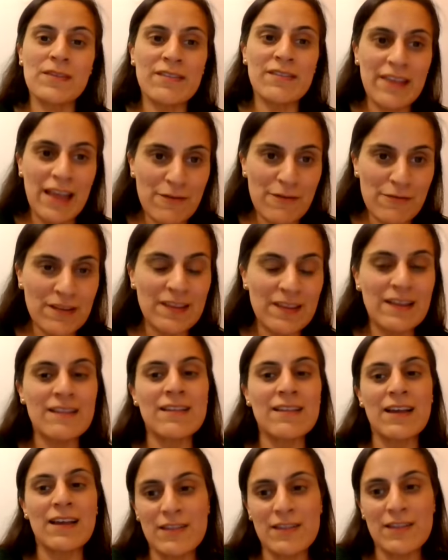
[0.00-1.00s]
savory
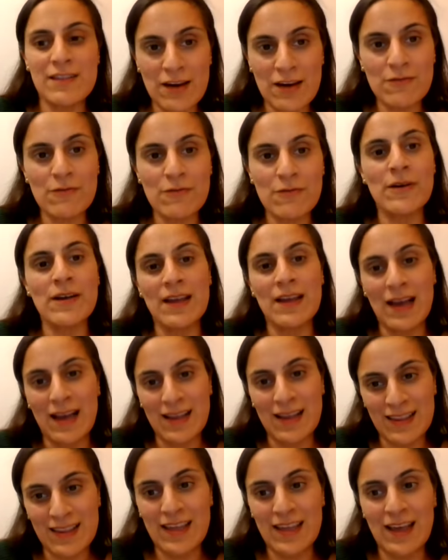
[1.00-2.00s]
things like gyro and
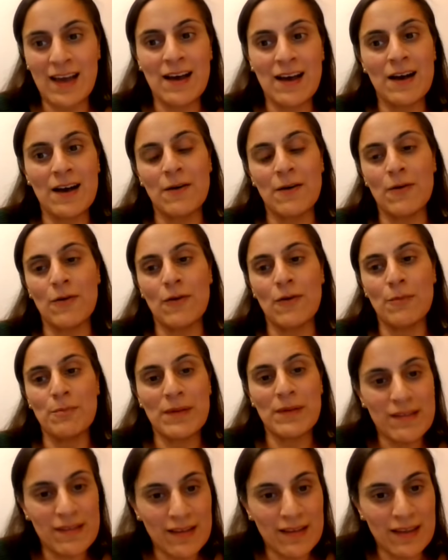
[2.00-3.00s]
gatia or
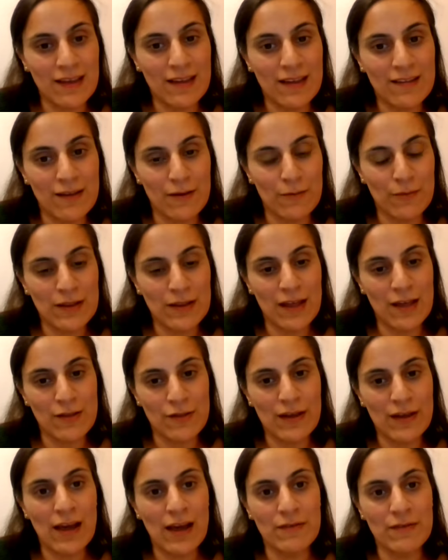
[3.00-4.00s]
biscuits that we
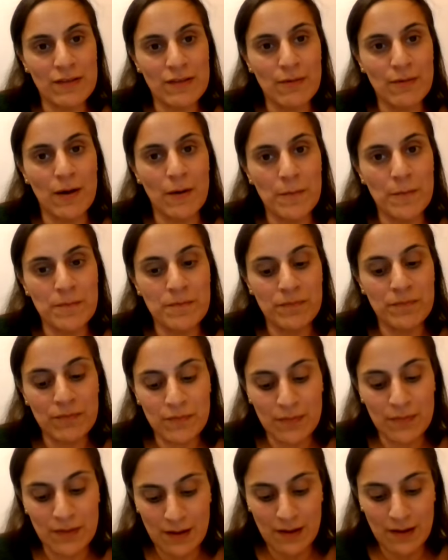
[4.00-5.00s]
tend to have as well.
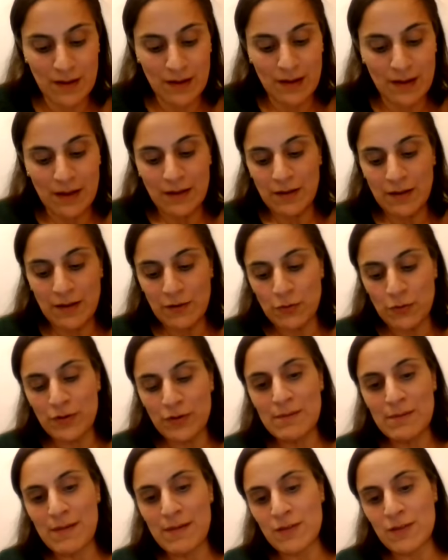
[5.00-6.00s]
Now,
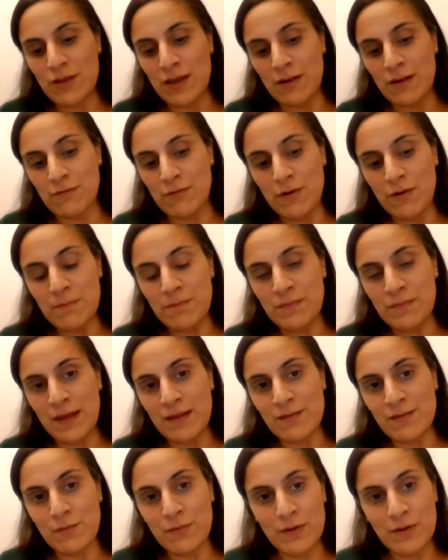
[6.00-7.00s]
talking about gyro,
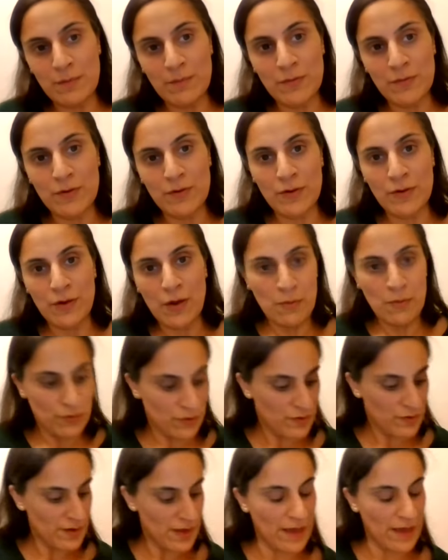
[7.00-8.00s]
that's what I'm going to go on
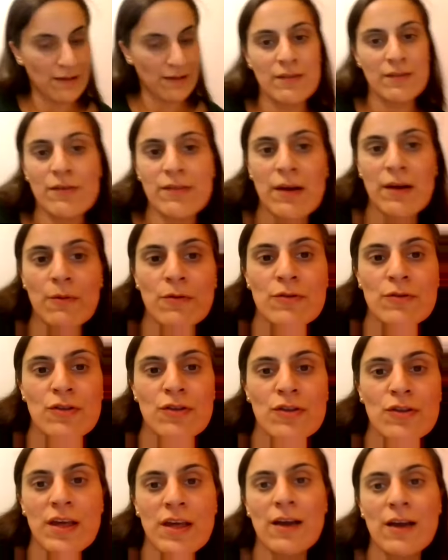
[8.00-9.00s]
to next, because I want to
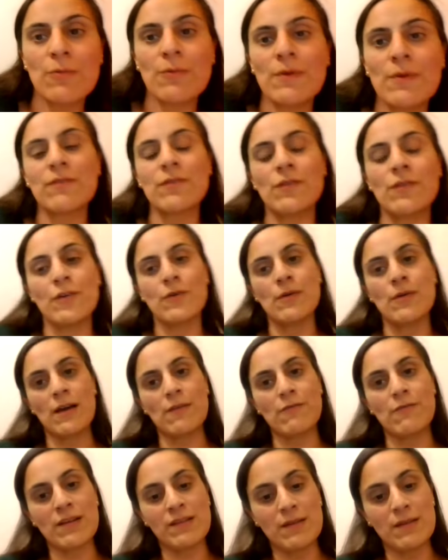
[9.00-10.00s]
share with you
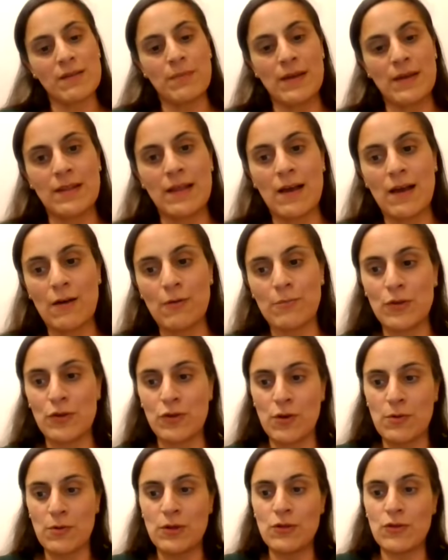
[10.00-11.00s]
a recipe that I'll be
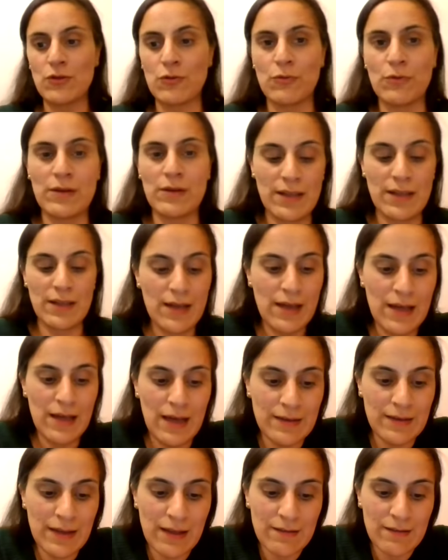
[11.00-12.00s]
showing you shortly,
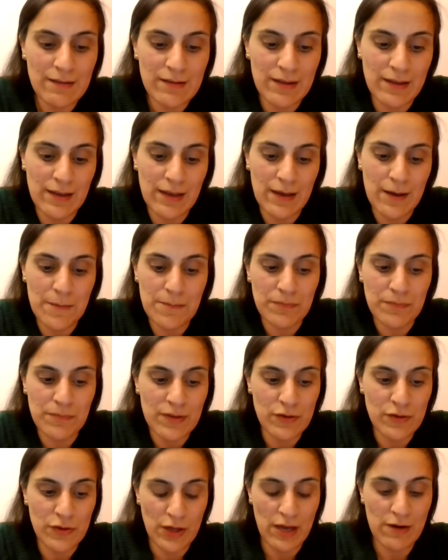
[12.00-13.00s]
and that's the
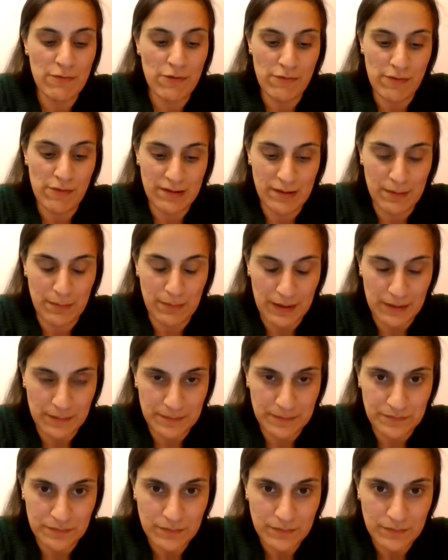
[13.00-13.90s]
gyro recipe.